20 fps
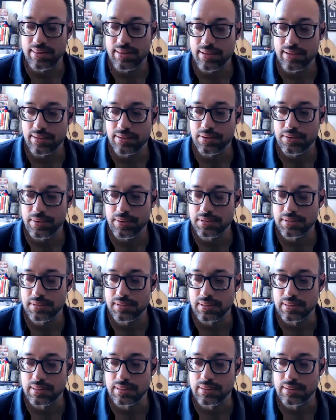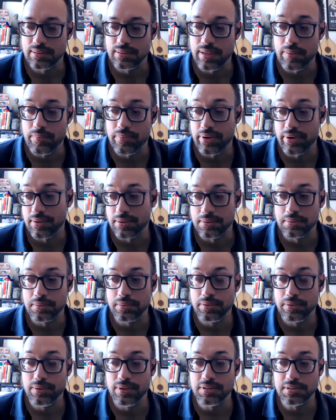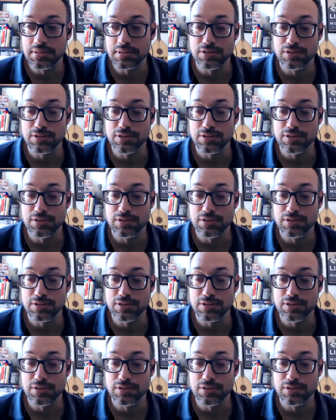I think the U.S. Uh, empire, or U.S.